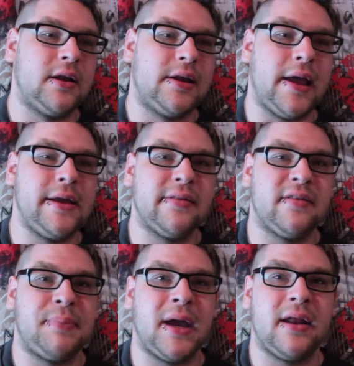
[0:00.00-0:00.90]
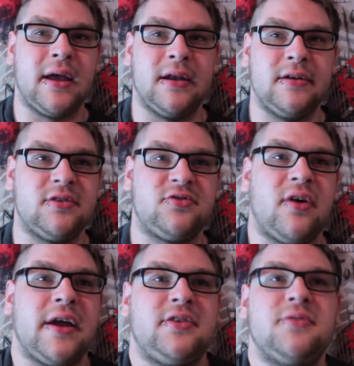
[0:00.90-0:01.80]
laying in the bed and
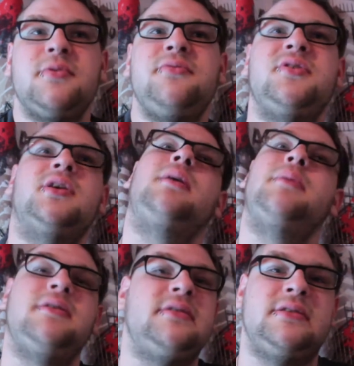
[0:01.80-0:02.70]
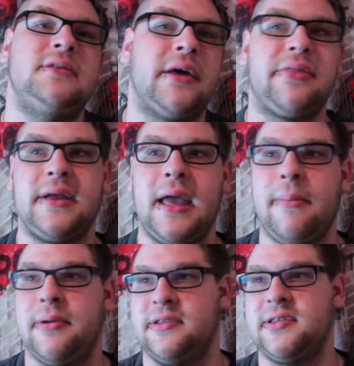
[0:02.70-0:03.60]
trying to move your arm and nothing
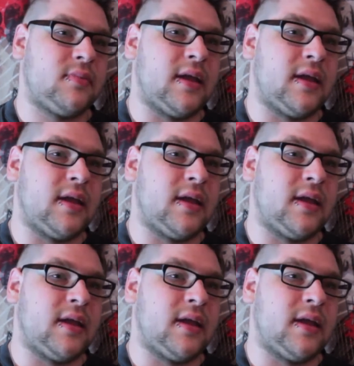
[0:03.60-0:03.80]
happens.